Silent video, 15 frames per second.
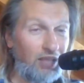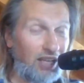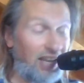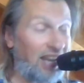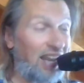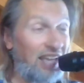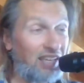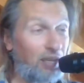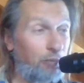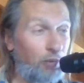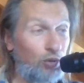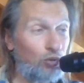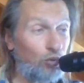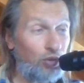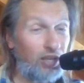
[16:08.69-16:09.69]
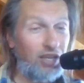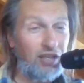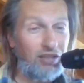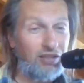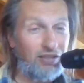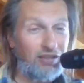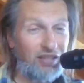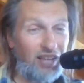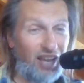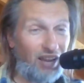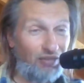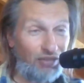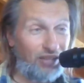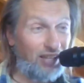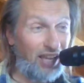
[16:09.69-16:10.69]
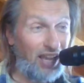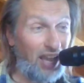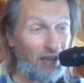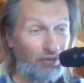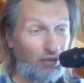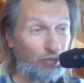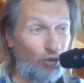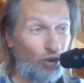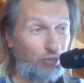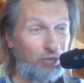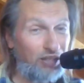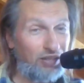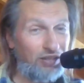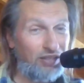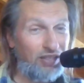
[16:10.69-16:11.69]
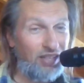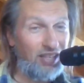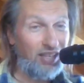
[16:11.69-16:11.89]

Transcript: Can I keep on doing it every day, every moment,